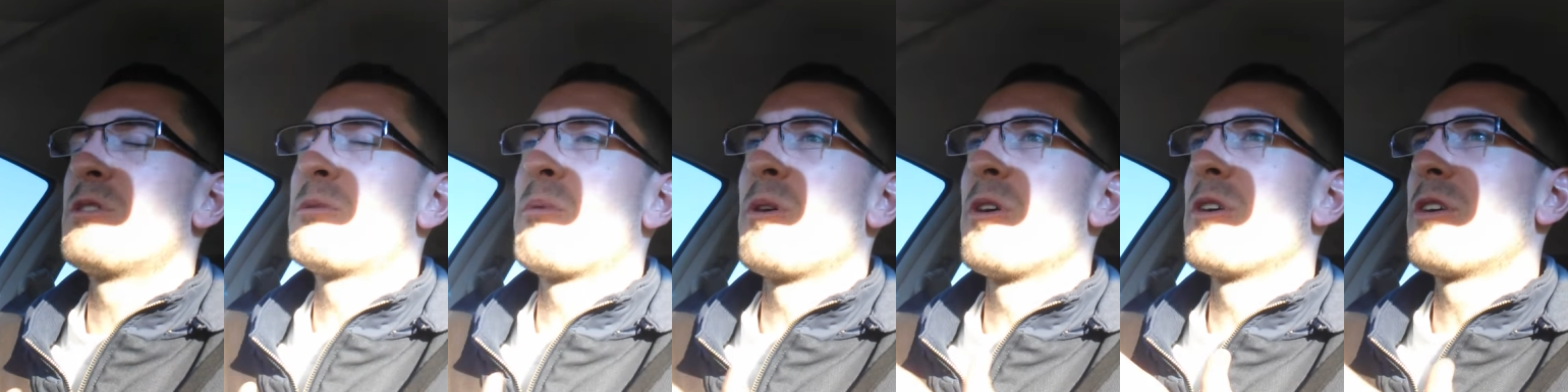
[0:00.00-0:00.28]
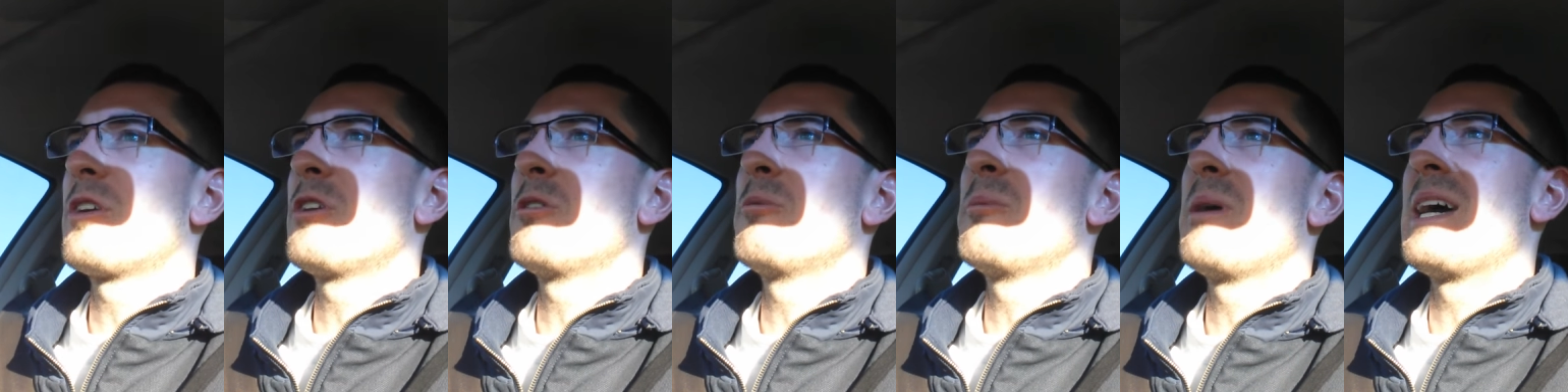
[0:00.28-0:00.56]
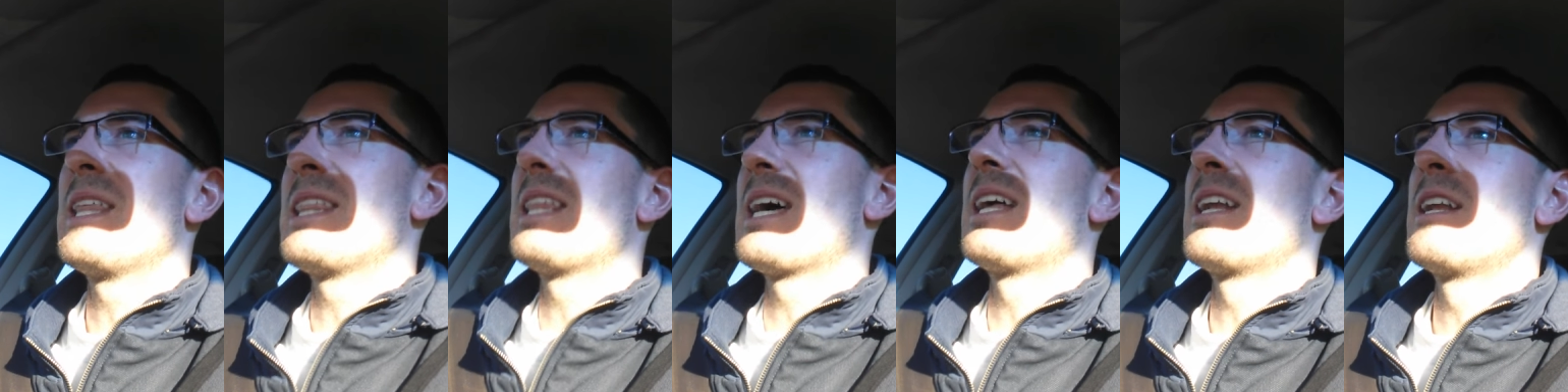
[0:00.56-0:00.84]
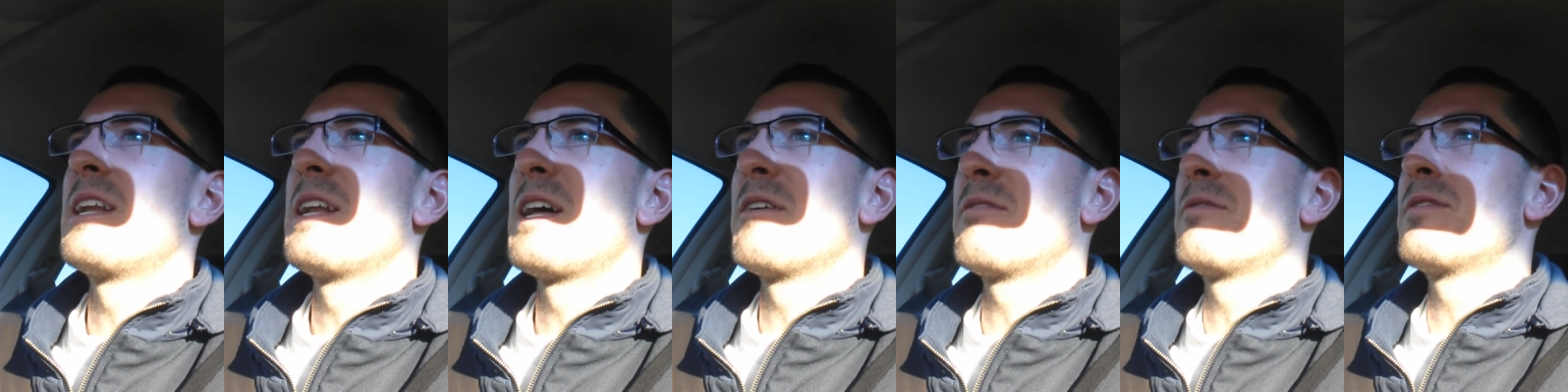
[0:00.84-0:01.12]
spoken about
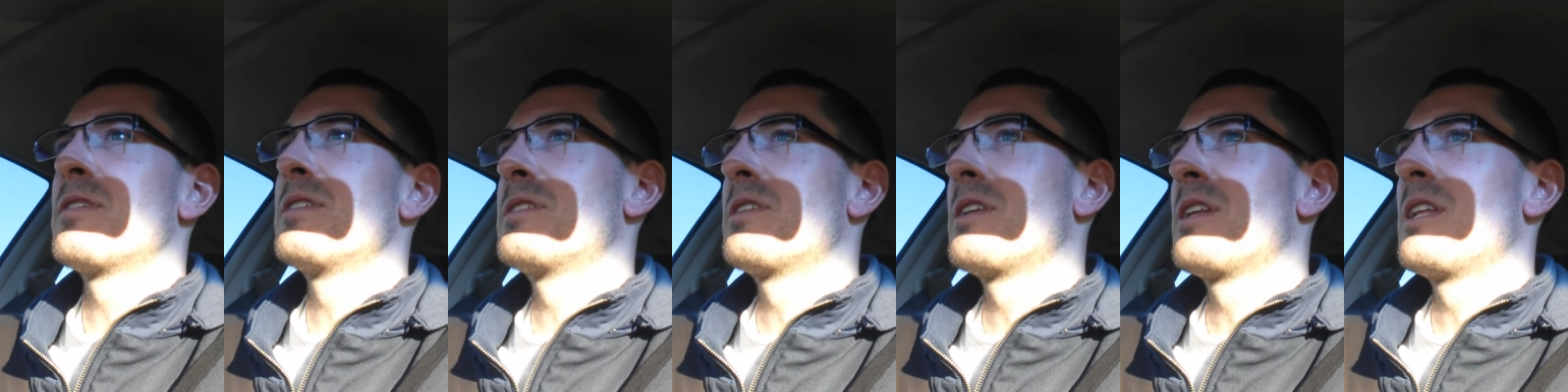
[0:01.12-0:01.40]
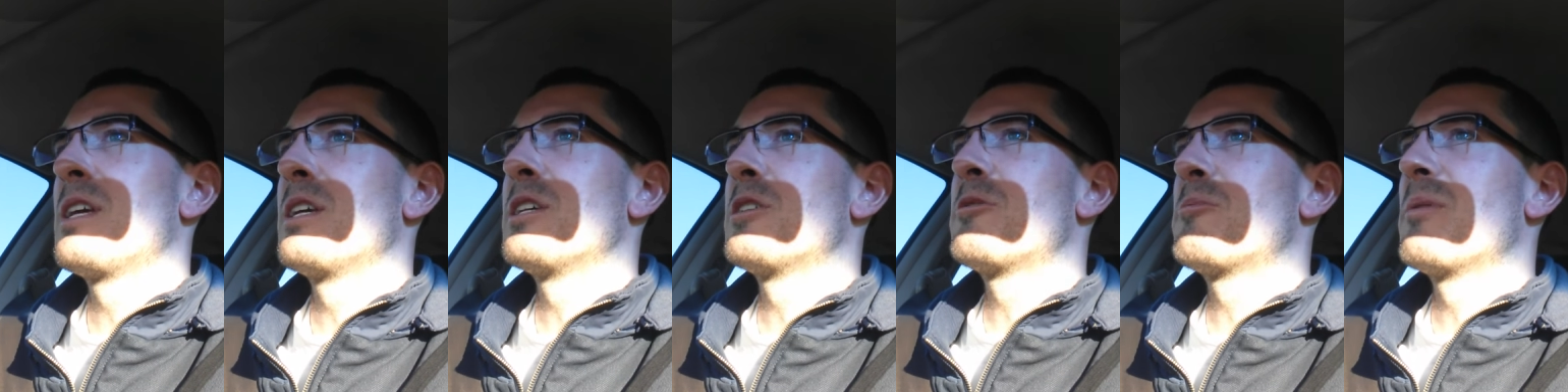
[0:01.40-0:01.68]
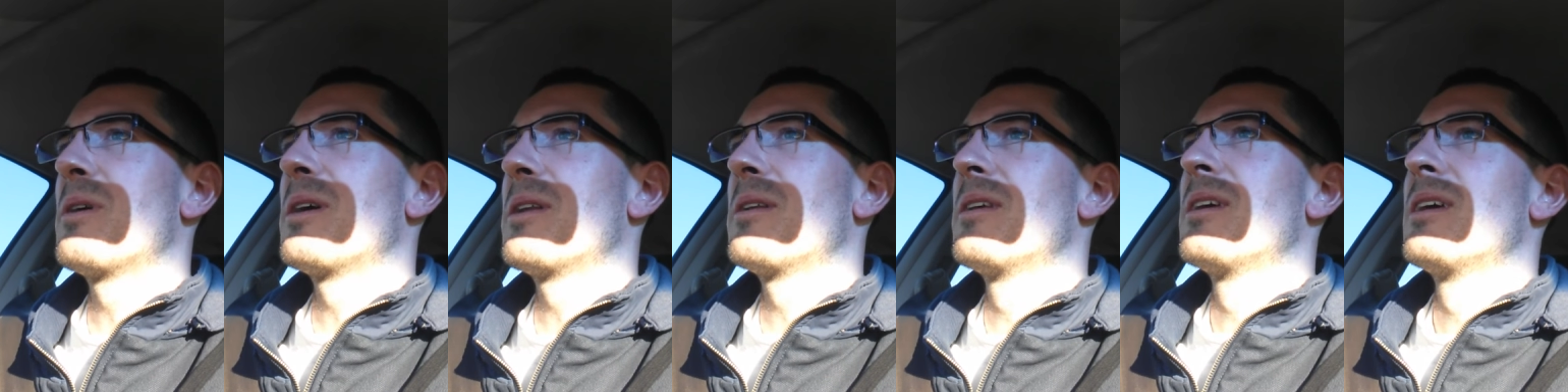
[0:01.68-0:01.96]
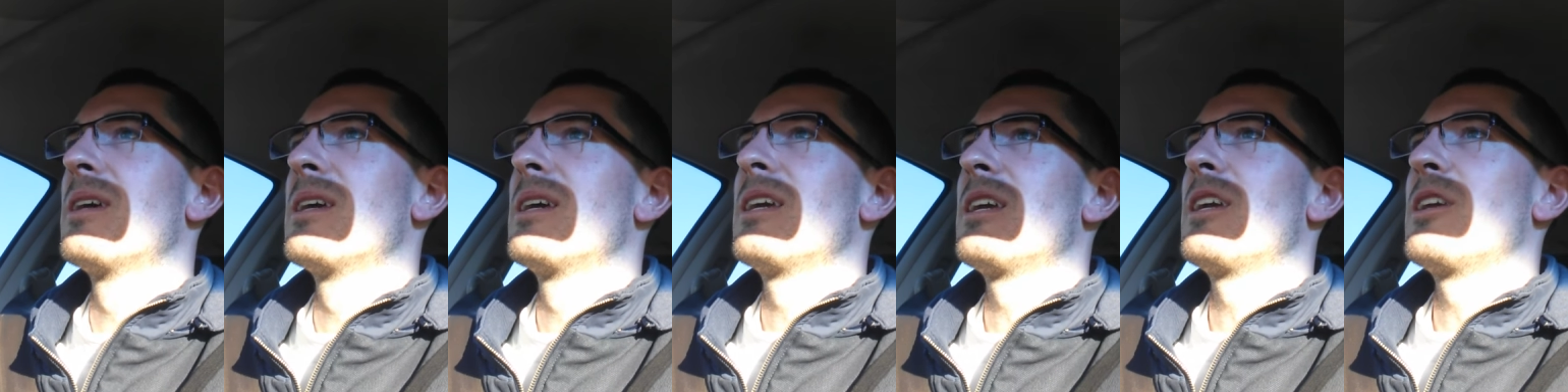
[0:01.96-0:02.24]
that enough as it is, but
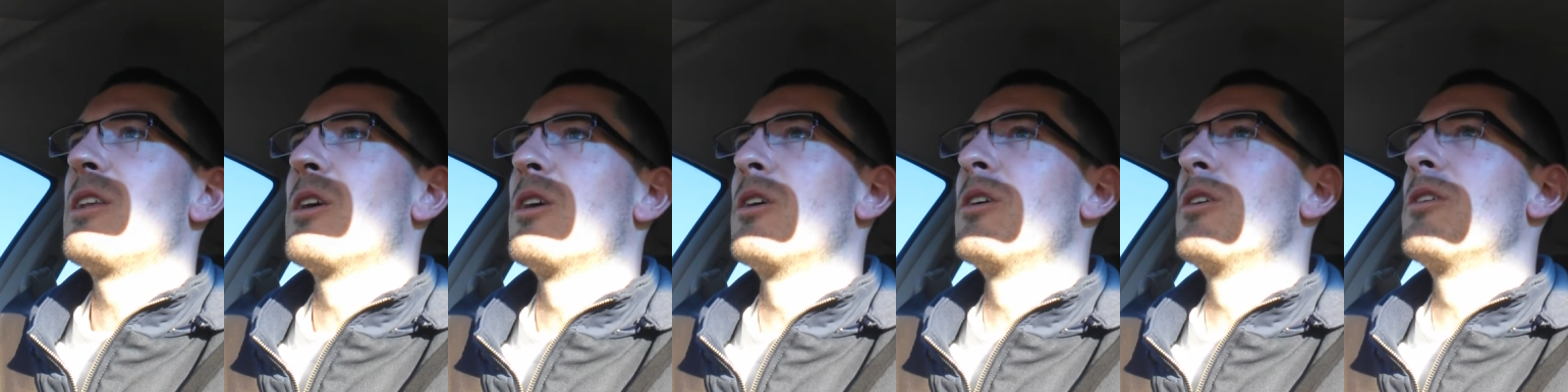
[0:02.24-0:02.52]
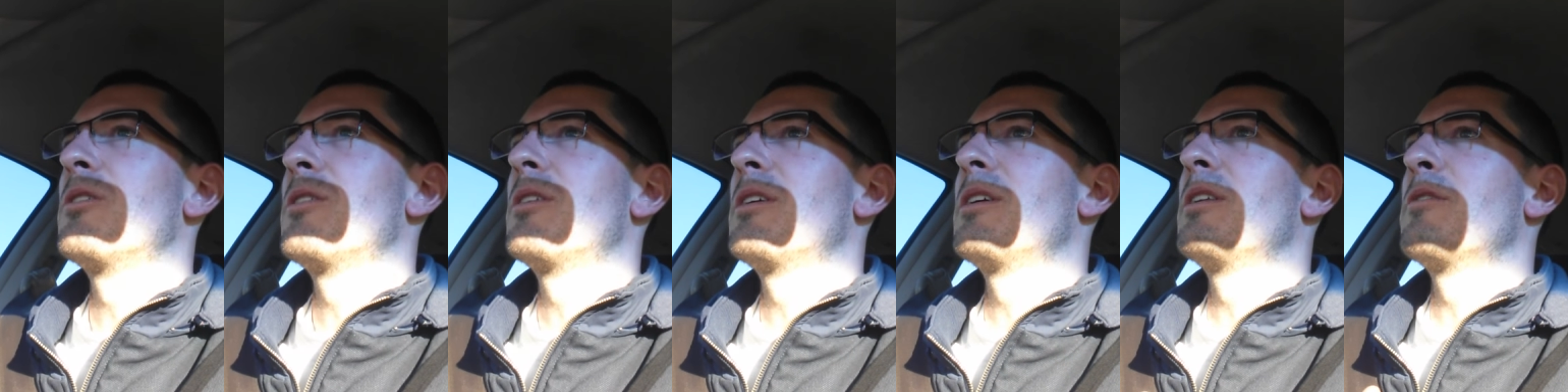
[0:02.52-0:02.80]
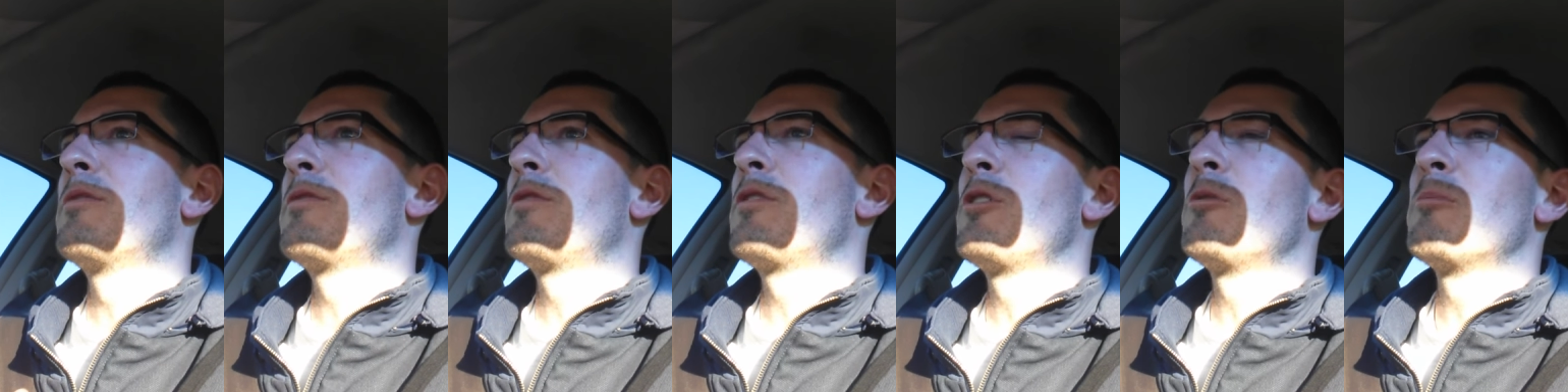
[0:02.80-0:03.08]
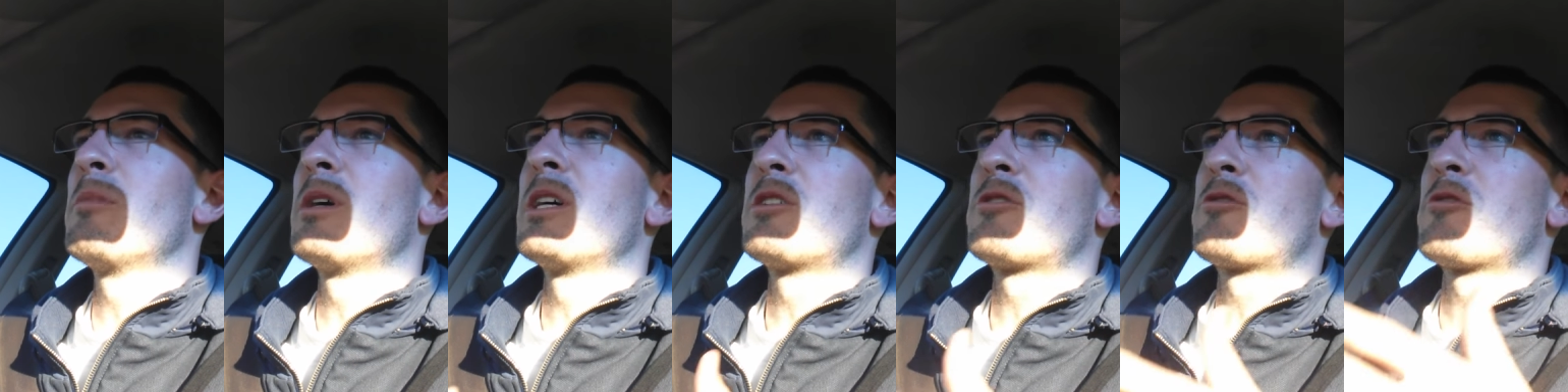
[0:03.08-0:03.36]
you know, in a
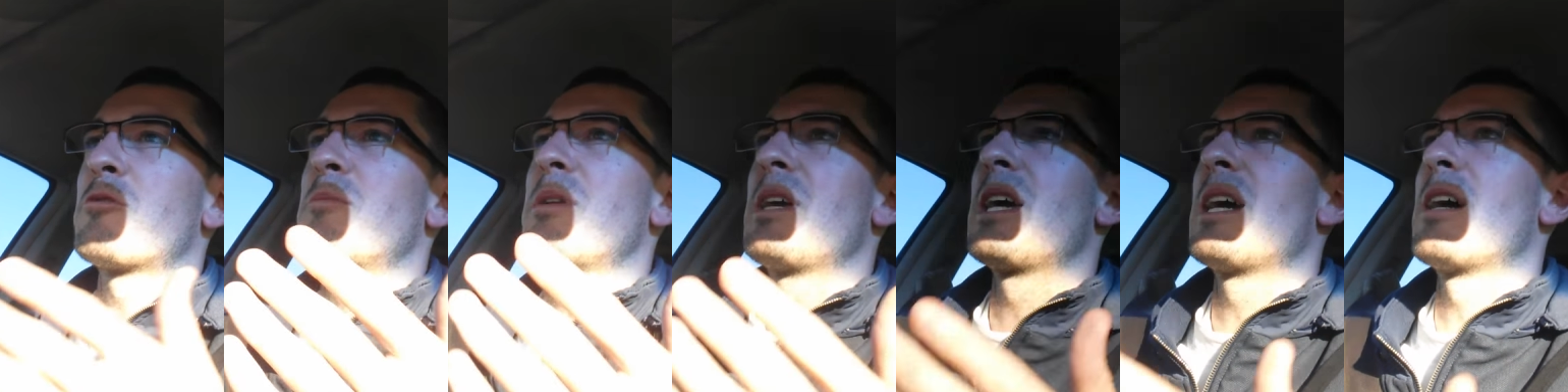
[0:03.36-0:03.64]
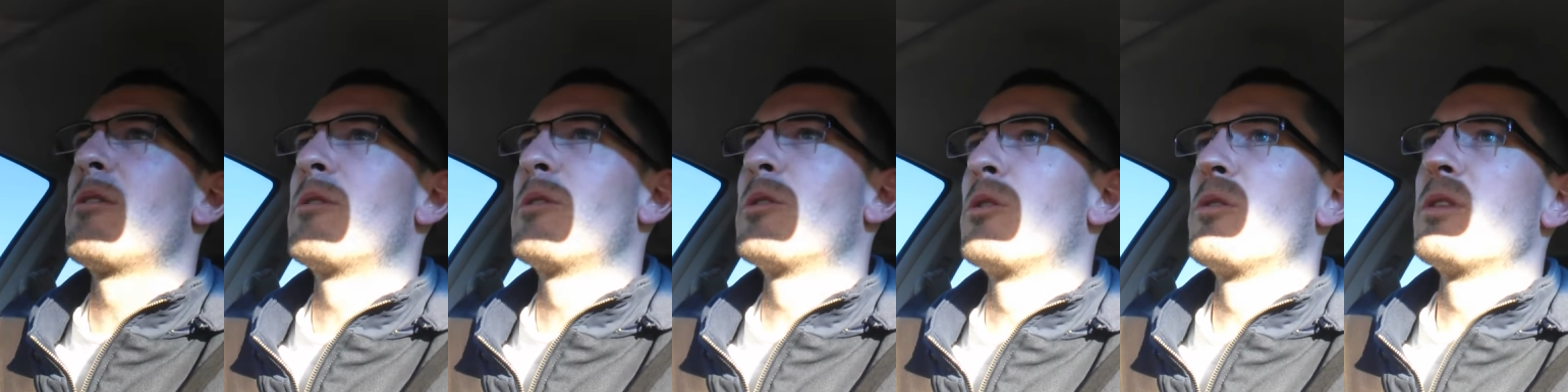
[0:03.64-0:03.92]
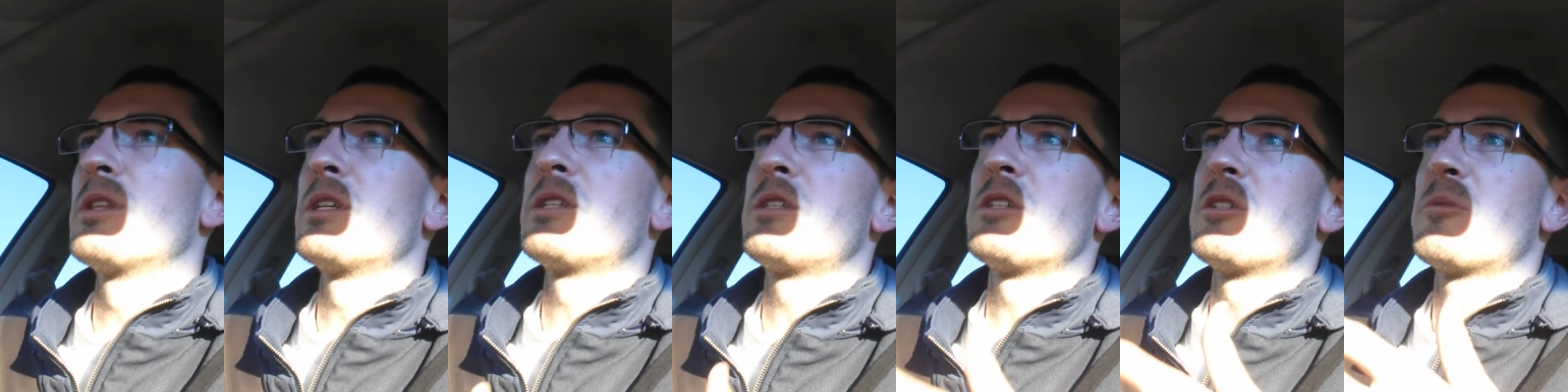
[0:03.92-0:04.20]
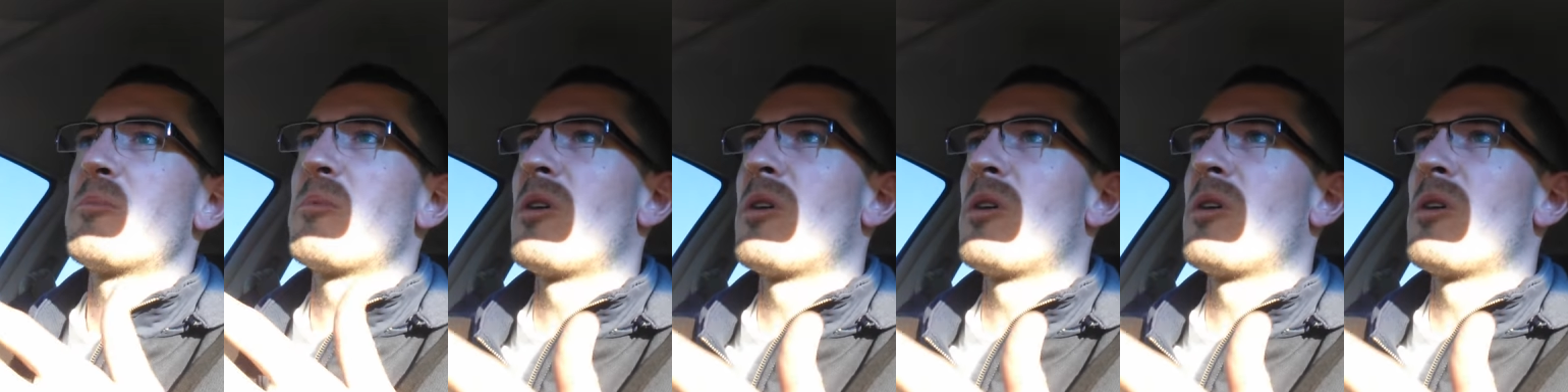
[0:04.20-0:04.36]
few months from now, and all this is